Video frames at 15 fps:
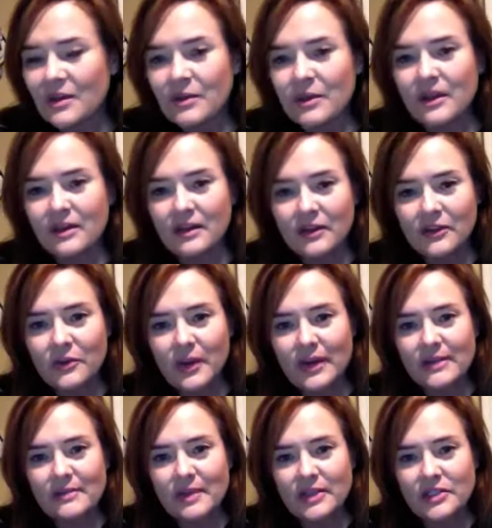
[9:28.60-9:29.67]
Another way
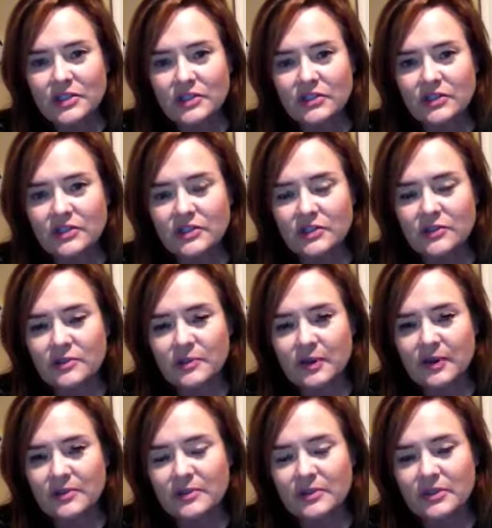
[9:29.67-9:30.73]
to make sure you get 2
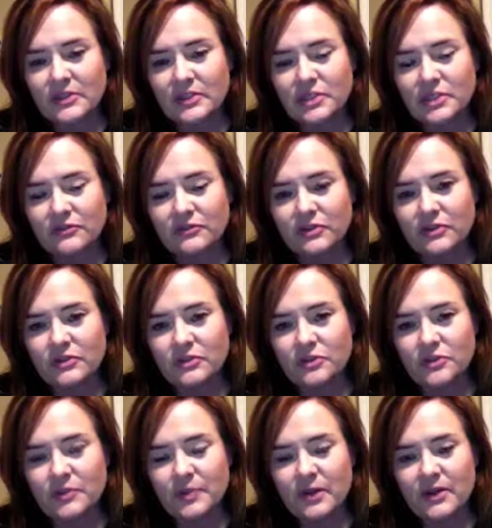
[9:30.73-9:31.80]
spas booked at your future
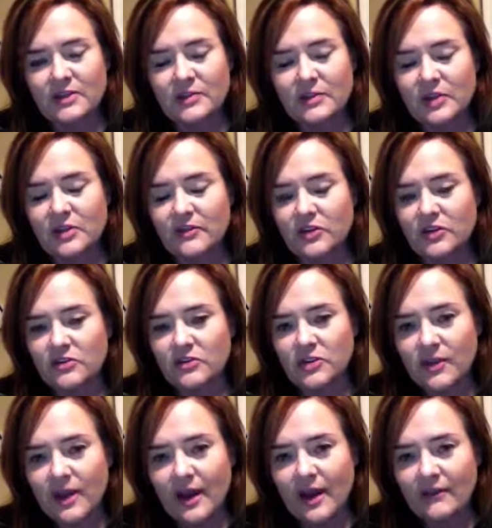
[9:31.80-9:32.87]
spas, whenever you do
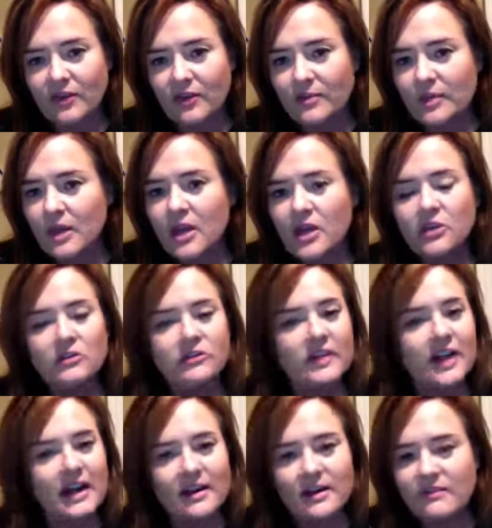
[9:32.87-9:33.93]
have them, you've
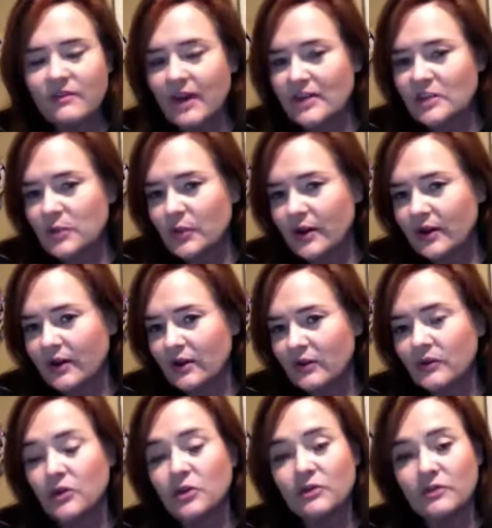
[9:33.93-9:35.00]
got to invite
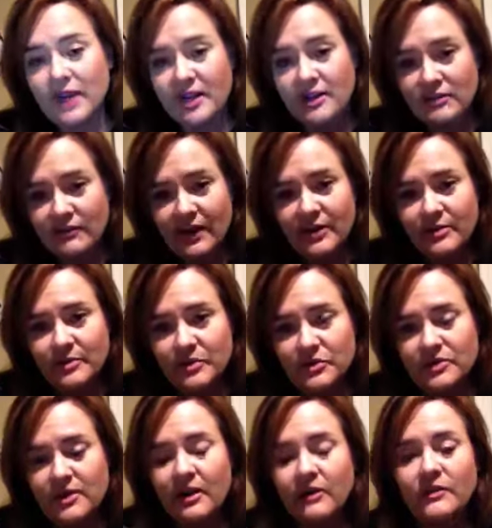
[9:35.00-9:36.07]
12. You've got to invite them
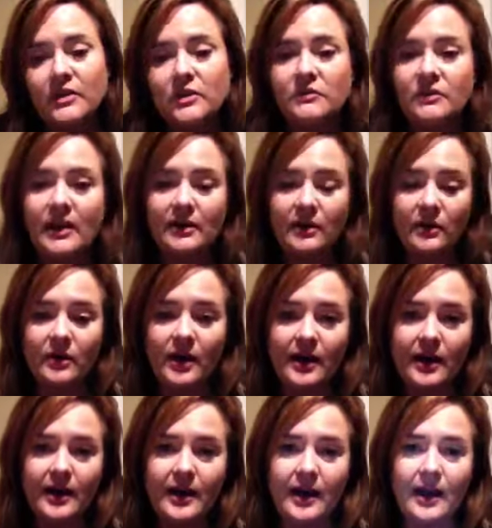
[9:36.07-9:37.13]
yourself, and you've got
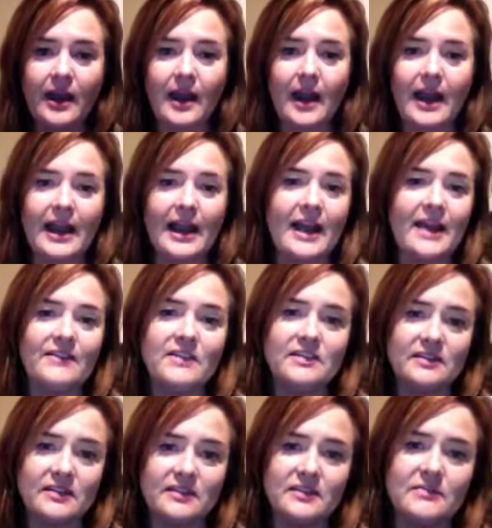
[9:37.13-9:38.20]
to have a
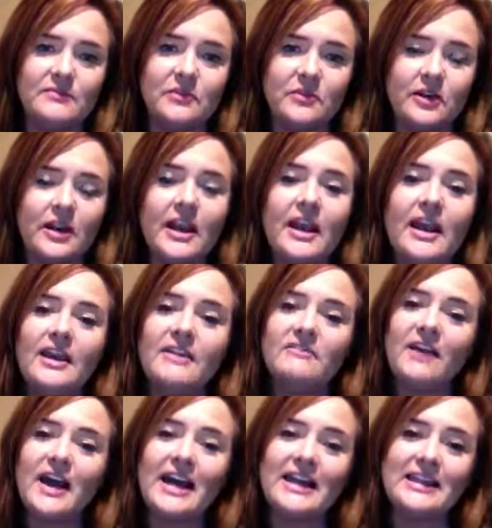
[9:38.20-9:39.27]
system for
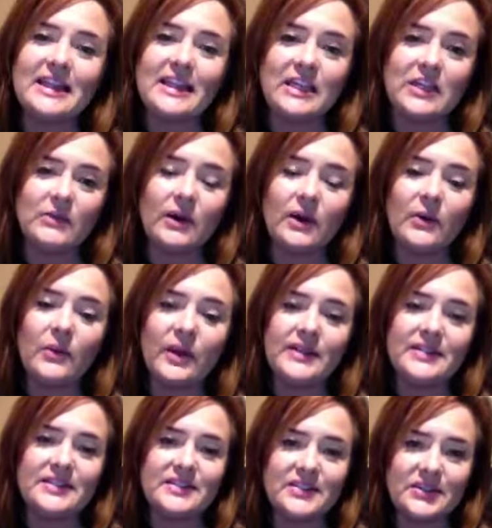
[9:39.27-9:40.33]
inviting that you
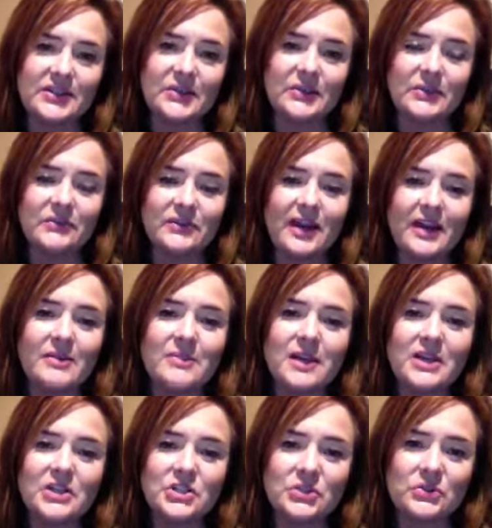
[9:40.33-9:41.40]
always do. You've got to
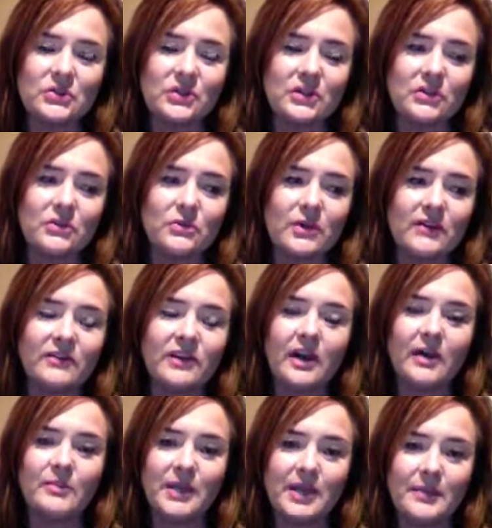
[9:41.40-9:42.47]
make sure that you have
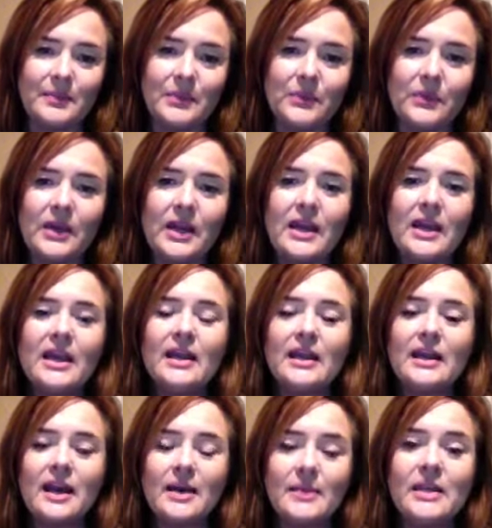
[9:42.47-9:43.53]
got people
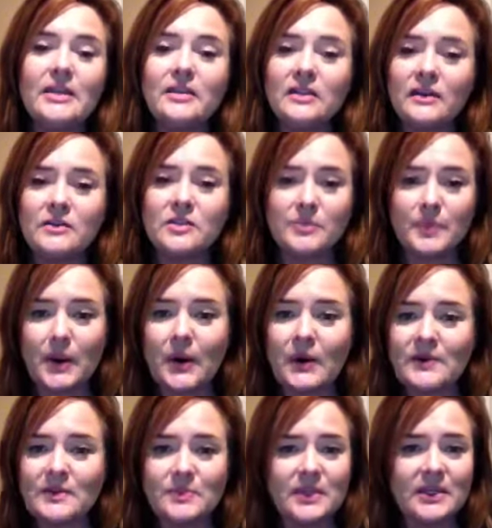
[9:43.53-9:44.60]
coming to those
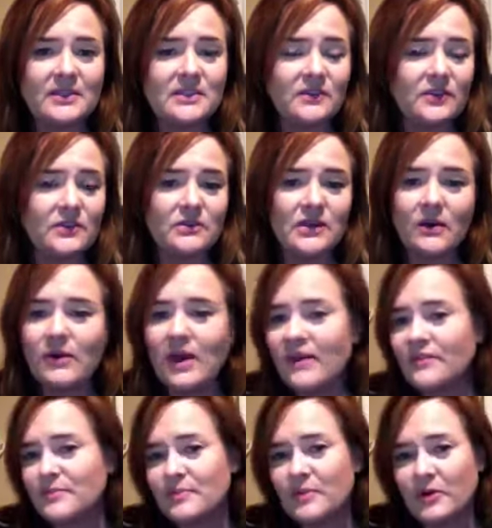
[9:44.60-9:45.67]
spas, because if you don't
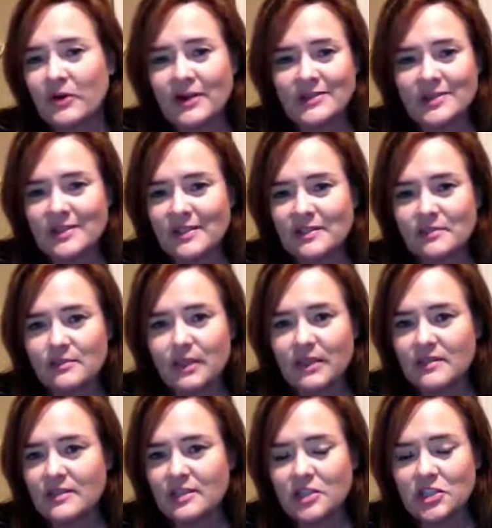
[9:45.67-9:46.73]
have around 6
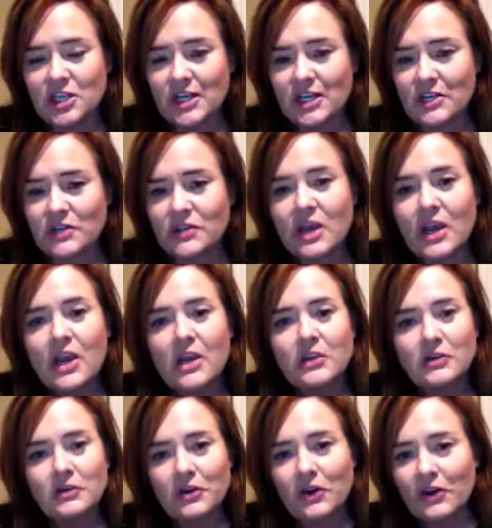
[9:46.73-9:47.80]
butts and chairs,
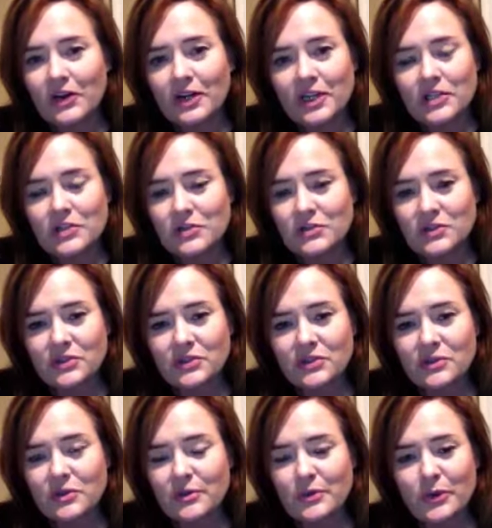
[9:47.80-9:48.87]
you're not going to get your
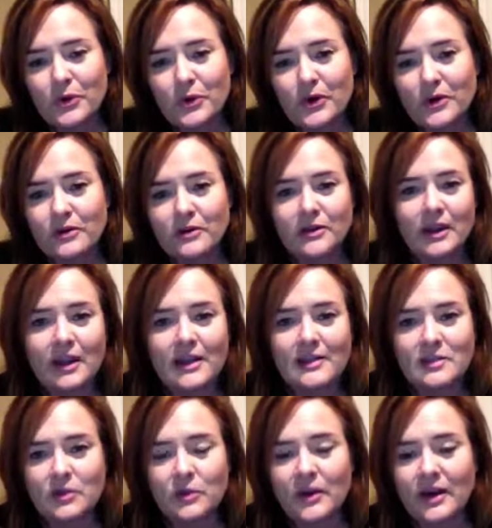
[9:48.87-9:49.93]
2 or more or less
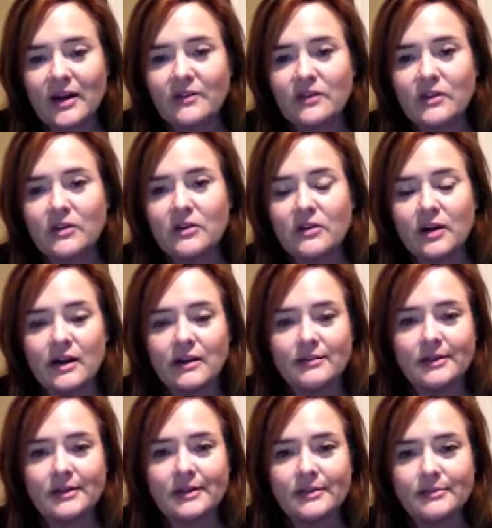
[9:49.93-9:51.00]
or whatever.
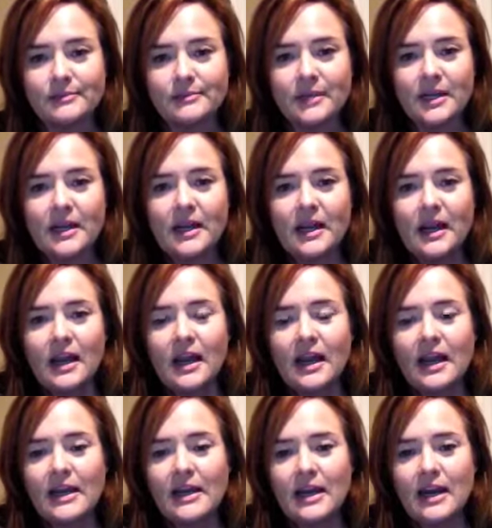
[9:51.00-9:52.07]

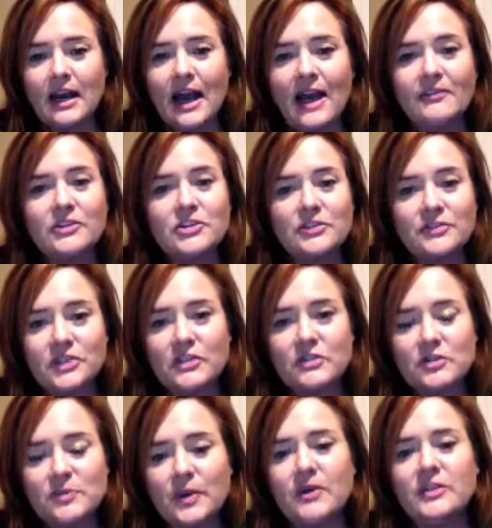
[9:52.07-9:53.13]
Average of 2
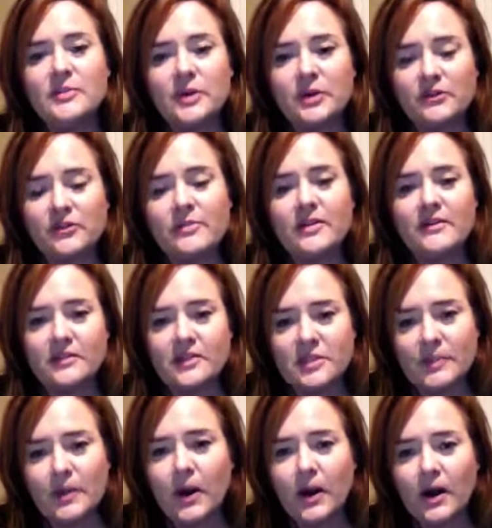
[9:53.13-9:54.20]
spas booked from every
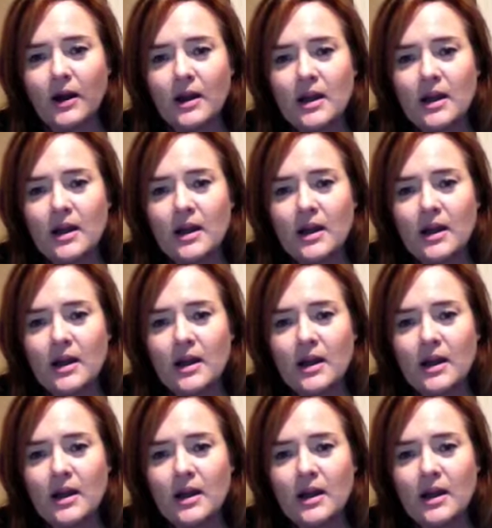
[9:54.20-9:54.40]
spa.